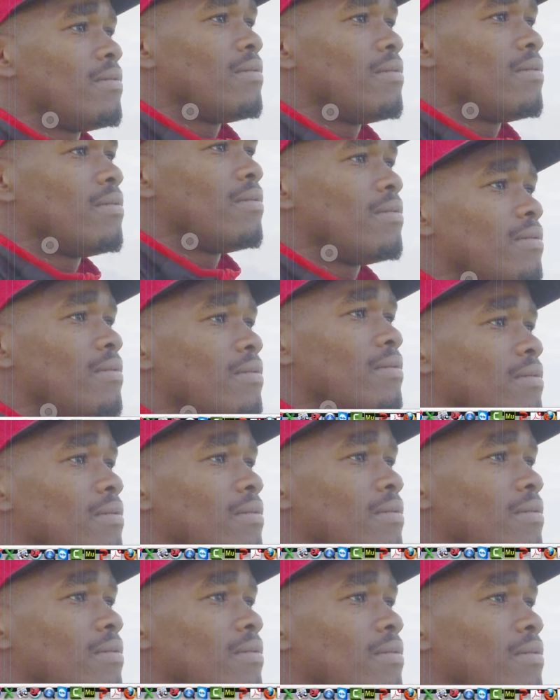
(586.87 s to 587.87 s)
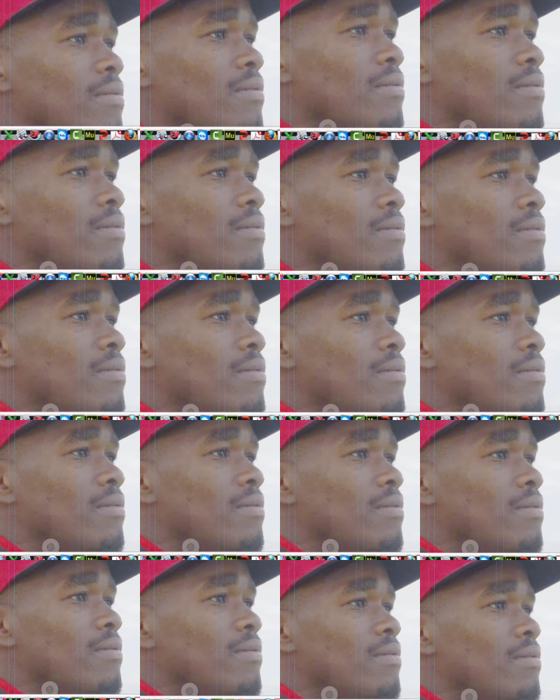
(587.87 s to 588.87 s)
the shape I was after.
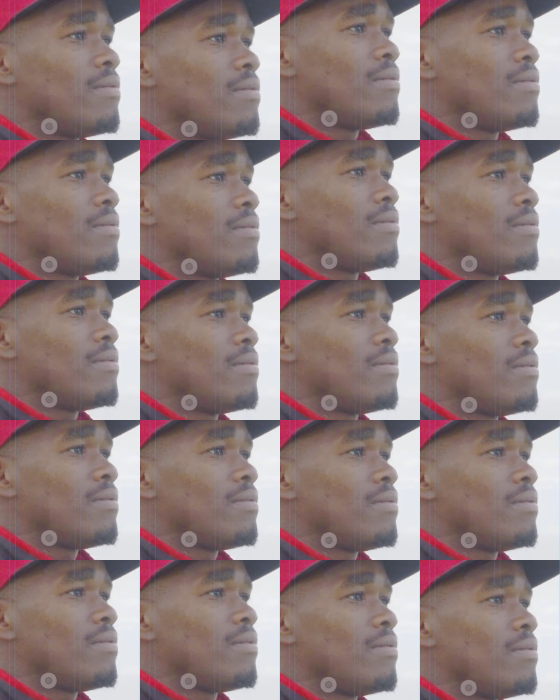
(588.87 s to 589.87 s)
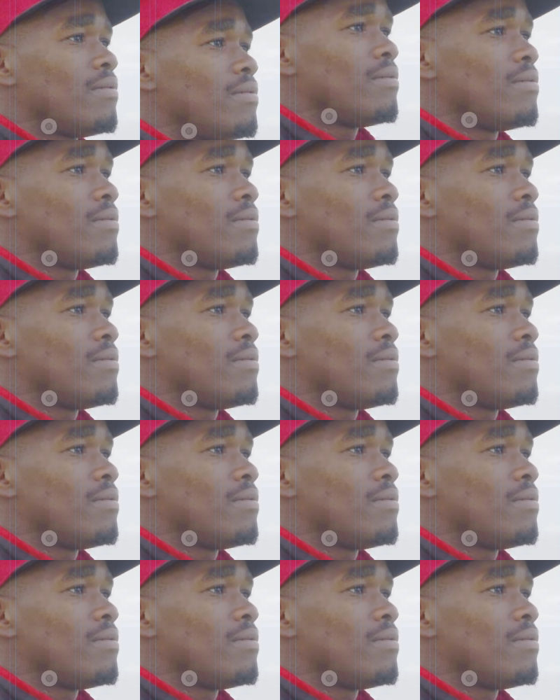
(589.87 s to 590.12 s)
These are the sorts of things you